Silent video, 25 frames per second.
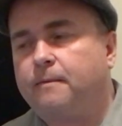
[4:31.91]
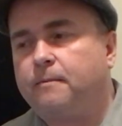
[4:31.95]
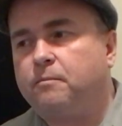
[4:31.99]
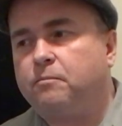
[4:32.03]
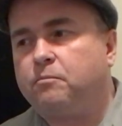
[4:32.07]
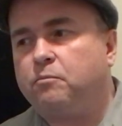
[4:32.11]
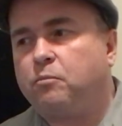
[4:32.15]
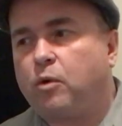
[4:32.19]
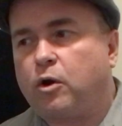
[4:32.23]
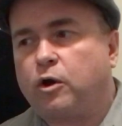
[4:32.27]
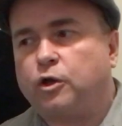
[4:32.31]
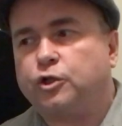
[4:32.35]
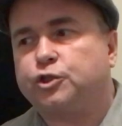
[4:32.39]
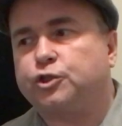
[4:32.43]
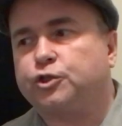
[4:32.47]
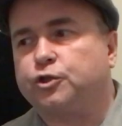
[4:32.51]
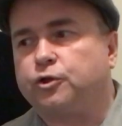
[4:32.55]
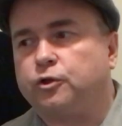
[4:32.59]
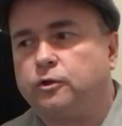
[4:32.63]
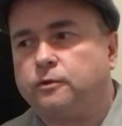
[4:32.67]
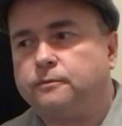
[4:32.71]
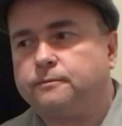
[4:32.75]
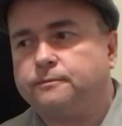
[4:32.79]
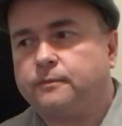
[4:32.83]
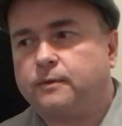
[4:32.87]

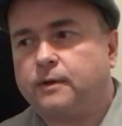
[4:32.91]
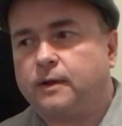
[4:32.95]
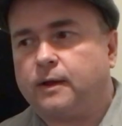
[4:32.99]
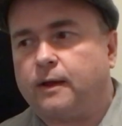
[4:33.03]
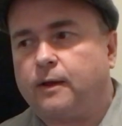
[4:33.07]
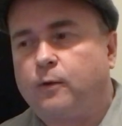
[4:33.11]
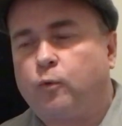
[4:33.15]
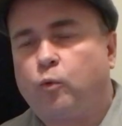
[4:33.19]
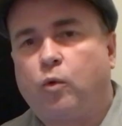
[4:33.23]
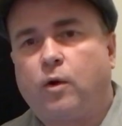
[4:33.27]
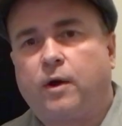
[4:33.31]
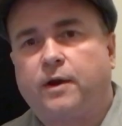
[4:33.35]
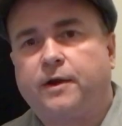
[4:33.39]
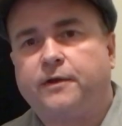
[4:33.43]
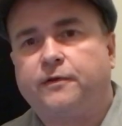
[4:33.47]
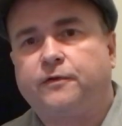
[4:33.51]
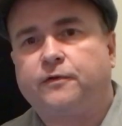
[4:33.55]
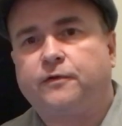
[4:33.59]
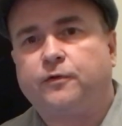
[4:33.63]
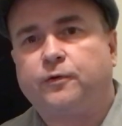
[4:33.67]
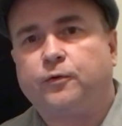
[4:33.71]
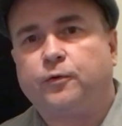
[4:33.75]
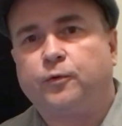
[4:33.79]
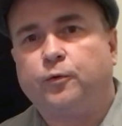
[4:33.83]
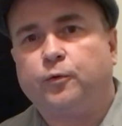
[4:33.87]
Marshall wanted
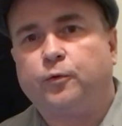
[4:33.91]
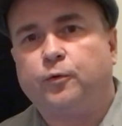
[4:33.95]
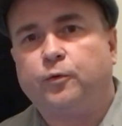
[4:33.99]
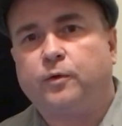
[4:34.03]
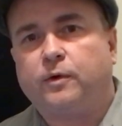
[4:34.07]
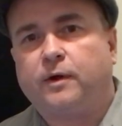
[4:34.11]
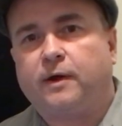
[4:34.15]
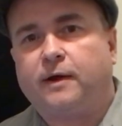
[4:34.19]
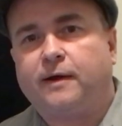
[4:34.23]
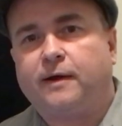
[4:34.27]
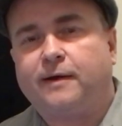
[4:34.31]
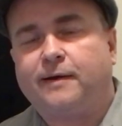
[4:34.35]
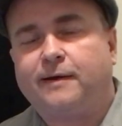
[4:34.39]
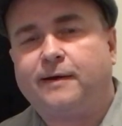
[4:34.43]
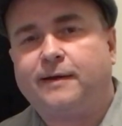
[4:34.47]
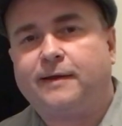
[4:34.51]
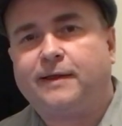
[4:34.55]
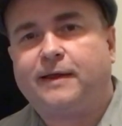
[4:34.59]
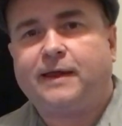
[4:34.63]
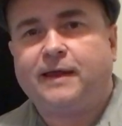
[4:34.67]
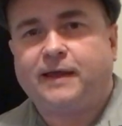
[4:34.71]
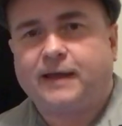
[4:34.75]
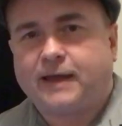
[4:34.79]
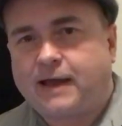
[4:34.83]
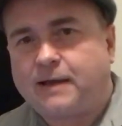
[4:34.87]
to,
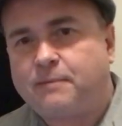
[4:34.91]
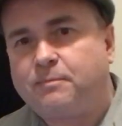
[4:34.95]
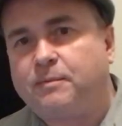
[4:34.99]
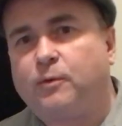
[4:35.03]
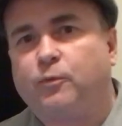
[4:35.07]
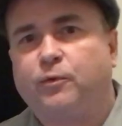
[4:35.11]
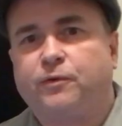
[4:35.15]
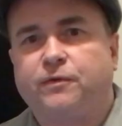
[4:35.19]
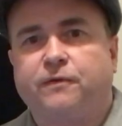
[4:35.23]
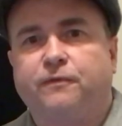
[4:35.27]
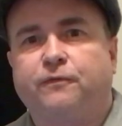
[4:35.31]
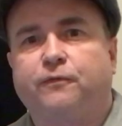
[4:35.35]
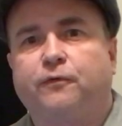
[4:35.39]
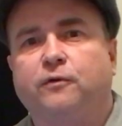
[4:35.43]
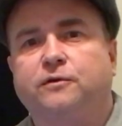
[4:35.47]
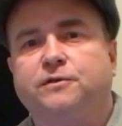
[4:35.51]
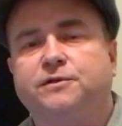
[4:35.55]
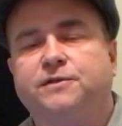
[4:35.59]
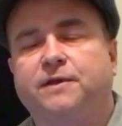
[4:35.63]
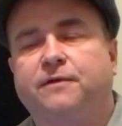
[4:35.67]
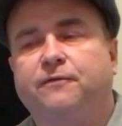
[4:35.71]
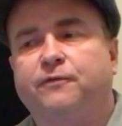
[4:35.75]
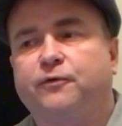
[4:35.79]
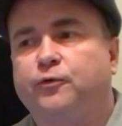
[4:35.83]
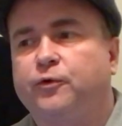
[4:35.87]
he had been with the
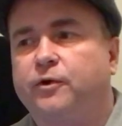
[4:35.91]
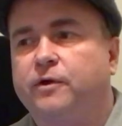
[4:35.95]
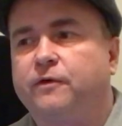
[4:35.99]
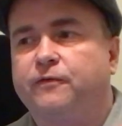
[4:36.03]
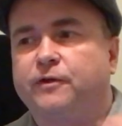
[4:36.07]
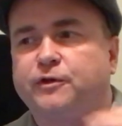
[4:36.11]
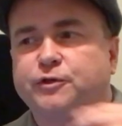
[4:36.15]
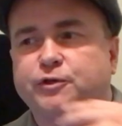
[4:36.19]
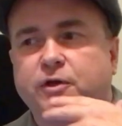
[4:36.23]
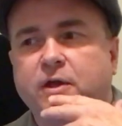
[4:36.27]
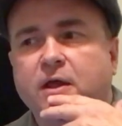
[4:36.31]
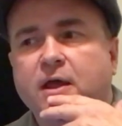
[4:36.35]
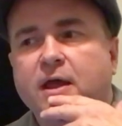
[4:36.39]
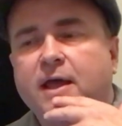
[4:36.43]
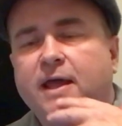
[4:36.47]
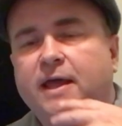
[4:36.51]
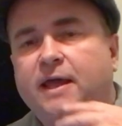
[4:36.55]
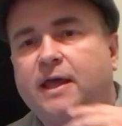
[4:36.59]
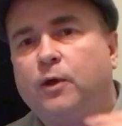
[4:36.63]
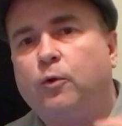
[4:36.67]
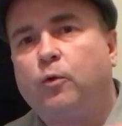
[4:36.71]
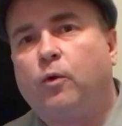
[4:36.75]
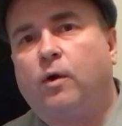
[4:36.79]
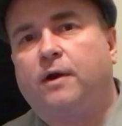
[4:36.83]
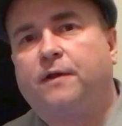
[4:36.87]
1st Infantry Division.
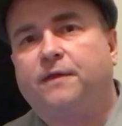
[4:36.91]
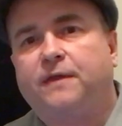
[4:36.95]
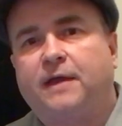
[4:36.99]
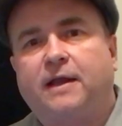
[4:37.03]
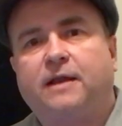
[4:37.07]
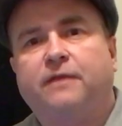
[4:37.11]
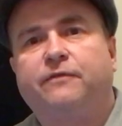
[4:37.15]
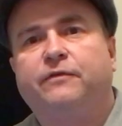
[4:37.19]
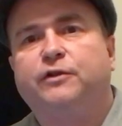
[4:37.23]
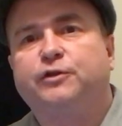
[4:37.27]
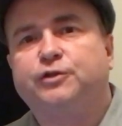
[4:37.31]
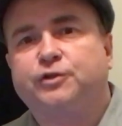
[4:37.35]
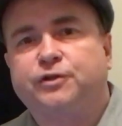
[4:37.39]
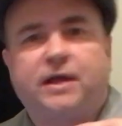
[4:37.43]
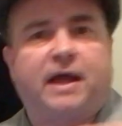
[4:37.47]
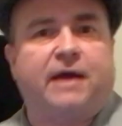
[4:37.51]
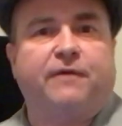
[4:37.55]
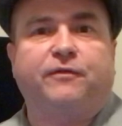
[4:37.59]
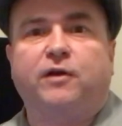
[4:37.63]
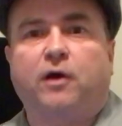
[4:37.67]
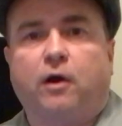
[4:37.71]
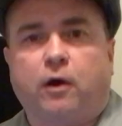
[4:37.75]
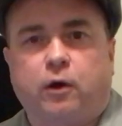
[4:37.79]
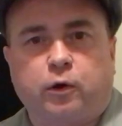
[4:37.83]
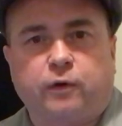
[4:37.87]
He wanted that division to
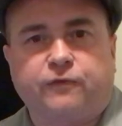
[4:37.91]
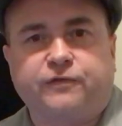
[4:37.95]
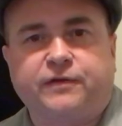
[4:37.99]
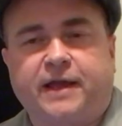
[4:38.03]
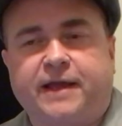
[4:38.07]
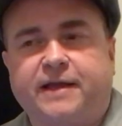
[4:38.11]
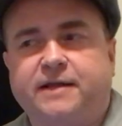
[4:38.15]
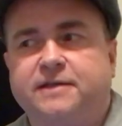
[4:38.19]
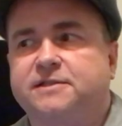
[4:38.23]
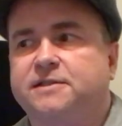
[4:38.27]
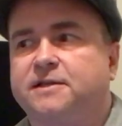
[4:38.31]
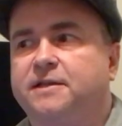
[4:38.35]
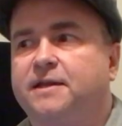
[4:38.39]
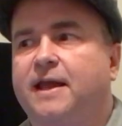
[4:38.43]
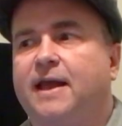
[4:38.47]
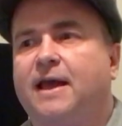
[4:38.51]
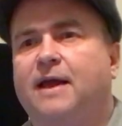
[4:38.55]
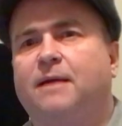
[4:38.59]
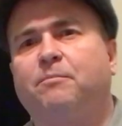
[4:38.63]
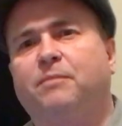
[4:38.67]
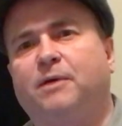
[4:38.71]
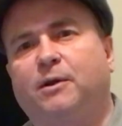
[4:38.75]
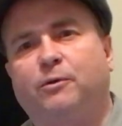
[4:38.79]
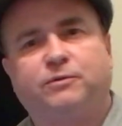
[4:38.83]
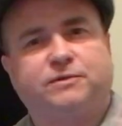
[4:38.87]
have the honor of taking
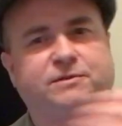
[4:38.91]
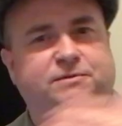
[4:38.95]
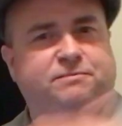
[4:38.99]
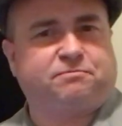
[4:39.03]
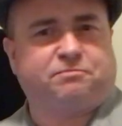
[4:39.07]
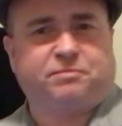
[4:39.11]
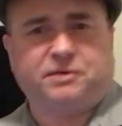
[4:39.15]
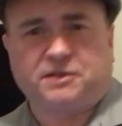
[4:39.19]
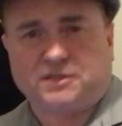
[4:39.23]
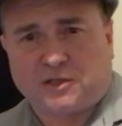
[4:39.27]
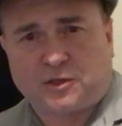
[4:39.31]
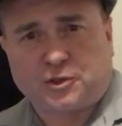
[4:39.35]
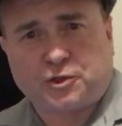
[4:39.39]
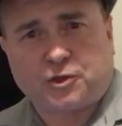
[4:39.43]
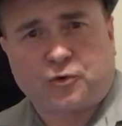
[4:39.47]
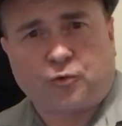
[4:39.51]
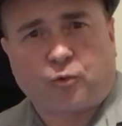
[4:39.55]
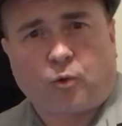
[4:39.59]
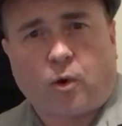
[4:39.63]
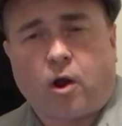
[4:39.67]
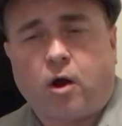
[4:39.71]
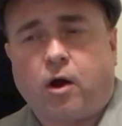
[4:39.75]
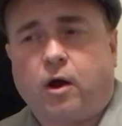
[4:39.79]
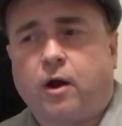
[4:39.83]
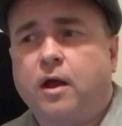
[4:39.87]
Sedan, but it was positioned
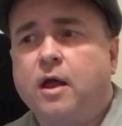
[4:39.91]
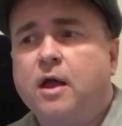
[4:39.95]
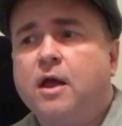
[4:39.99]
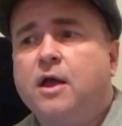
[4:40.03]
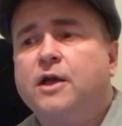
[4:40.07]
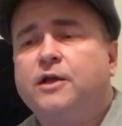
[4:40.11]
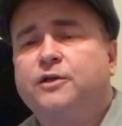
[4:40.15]
wrong.